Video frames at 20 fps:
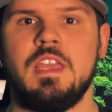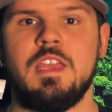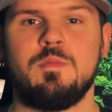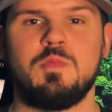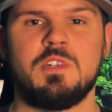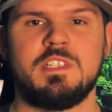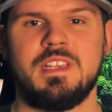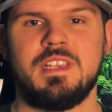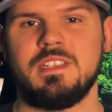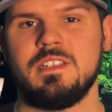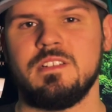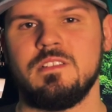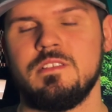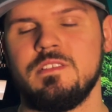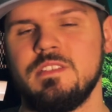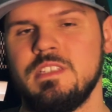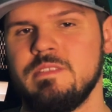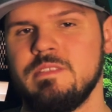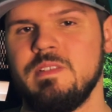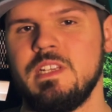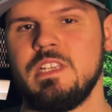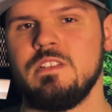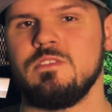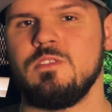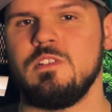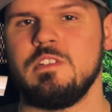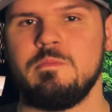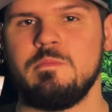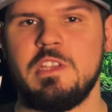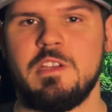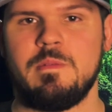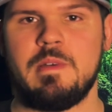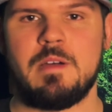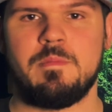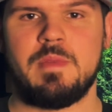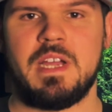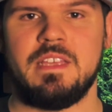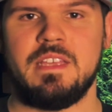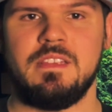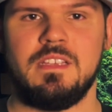In particular, this video is going to be about
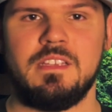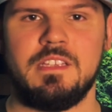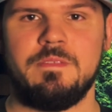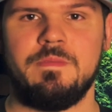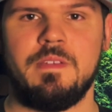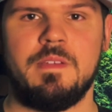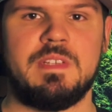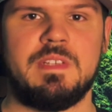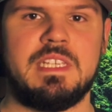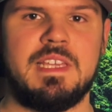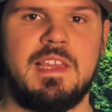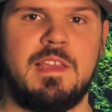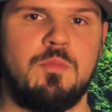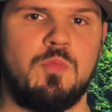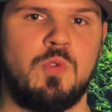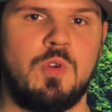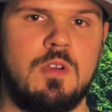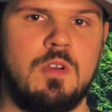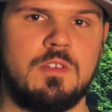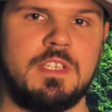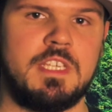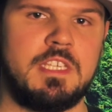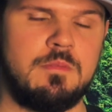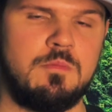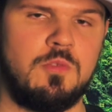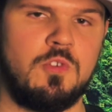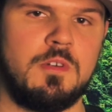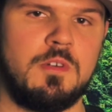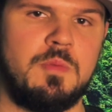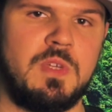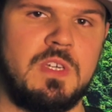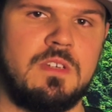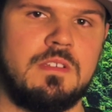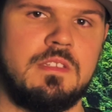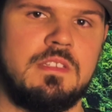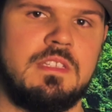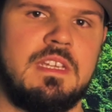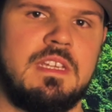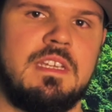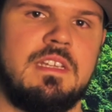my Lily 58 Pro keyboard
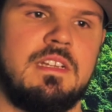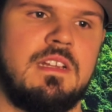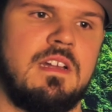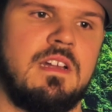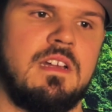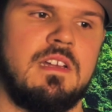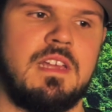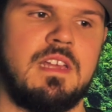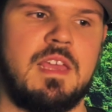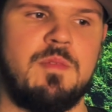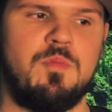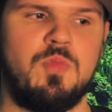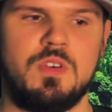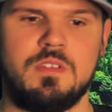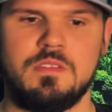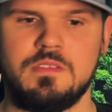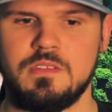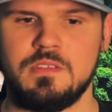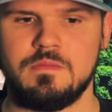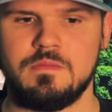build that I built